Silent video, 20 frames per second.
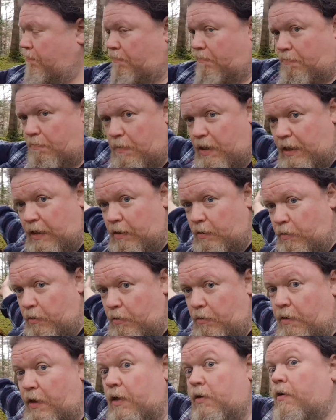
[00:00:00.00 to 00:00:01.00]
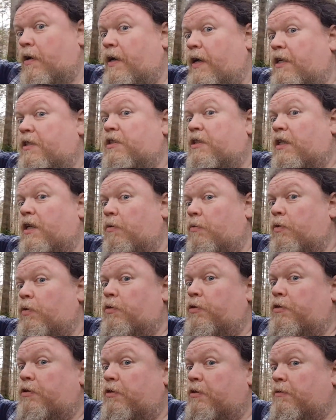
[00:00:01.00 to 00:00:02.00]
Make it look like you're actually
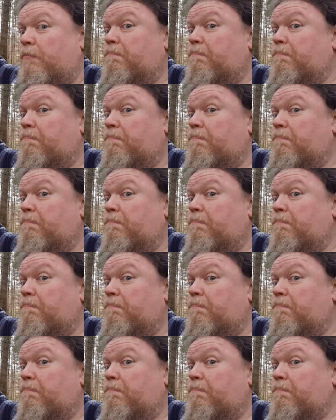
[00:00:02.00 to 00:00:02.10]
outdoors.